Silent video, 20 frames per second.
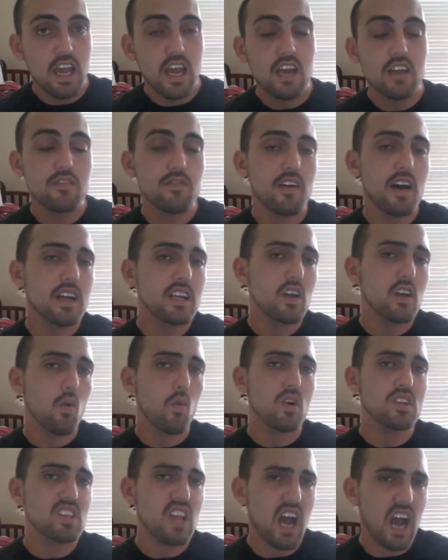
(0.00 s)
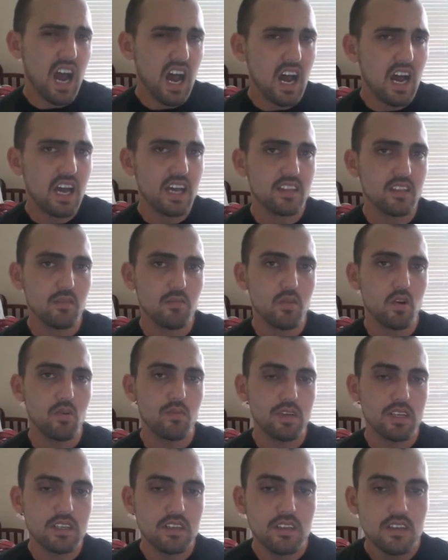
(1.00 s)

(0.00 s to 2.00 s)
and find out what's hot at the moment.